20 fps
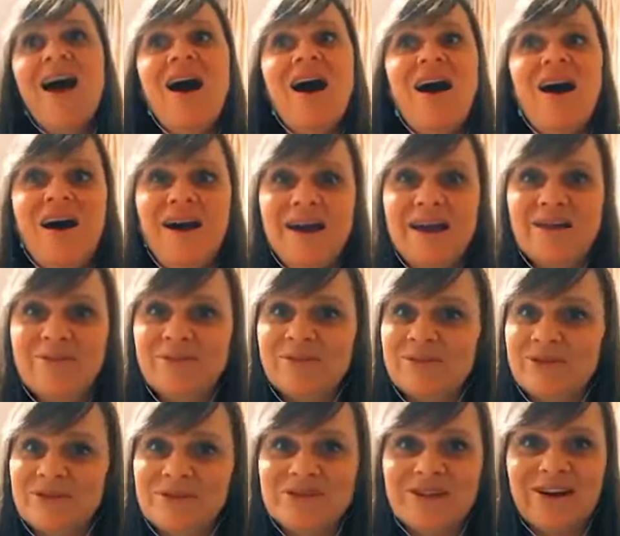I am
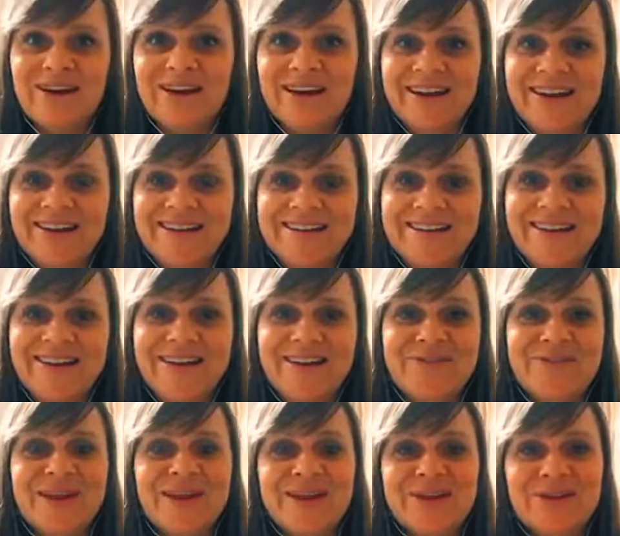so tired. I've
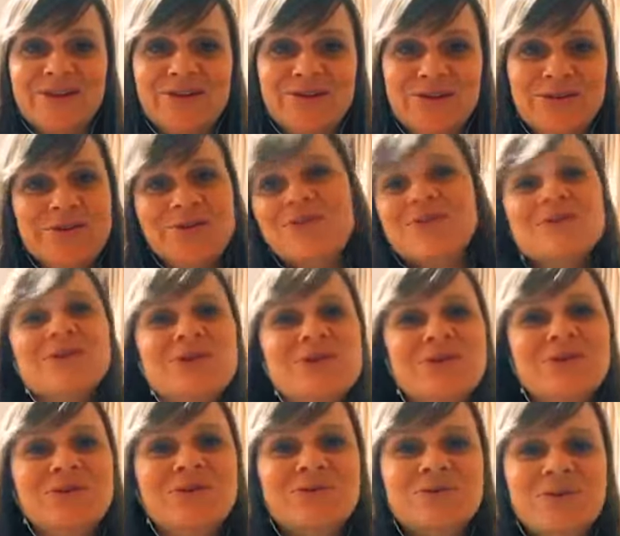had a huge,
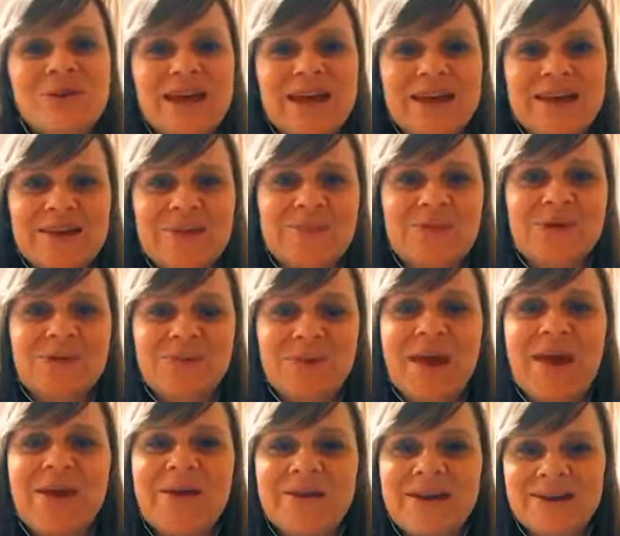huge week
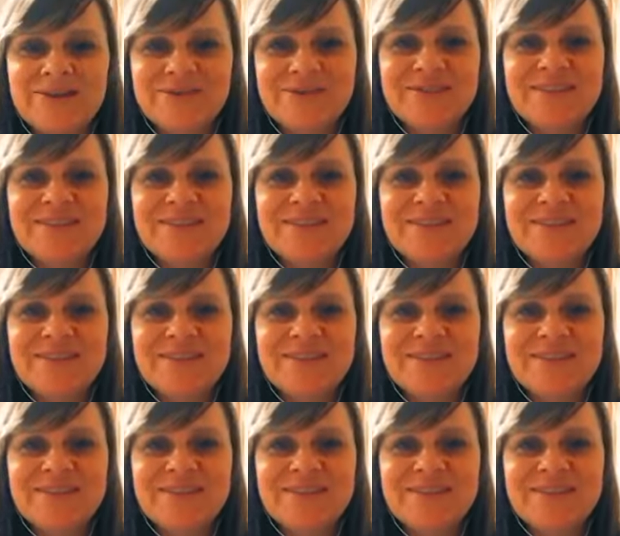preparing for